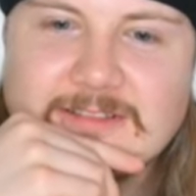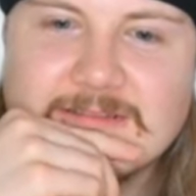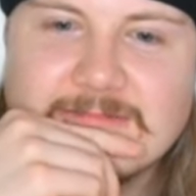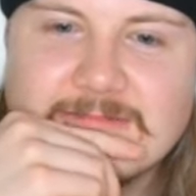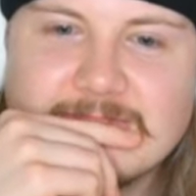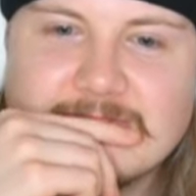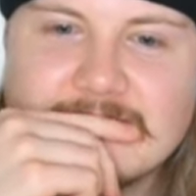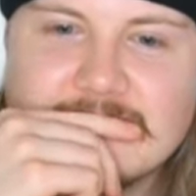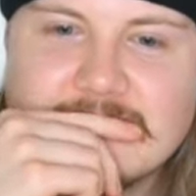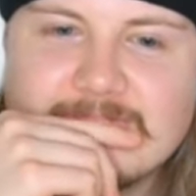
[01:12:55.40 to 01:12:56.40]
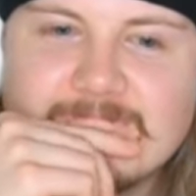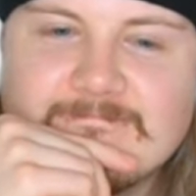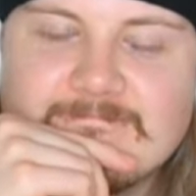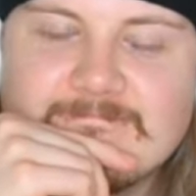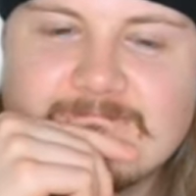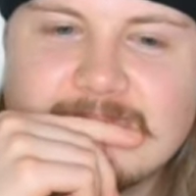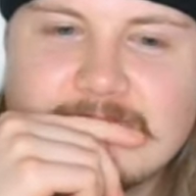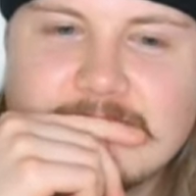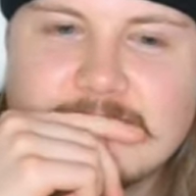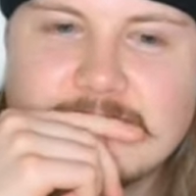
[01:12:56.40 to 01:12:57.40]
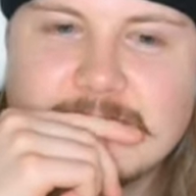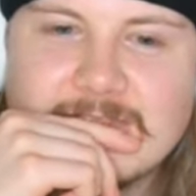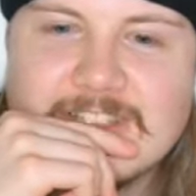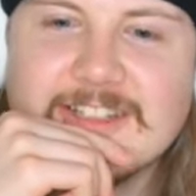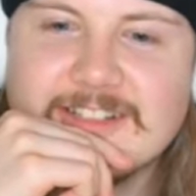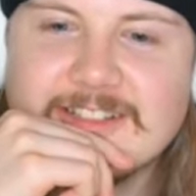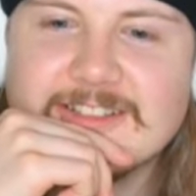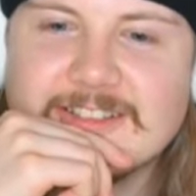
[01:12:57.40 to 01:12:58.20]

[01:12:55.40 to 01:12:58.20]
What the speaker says: Well, we was practicing, and we was out there.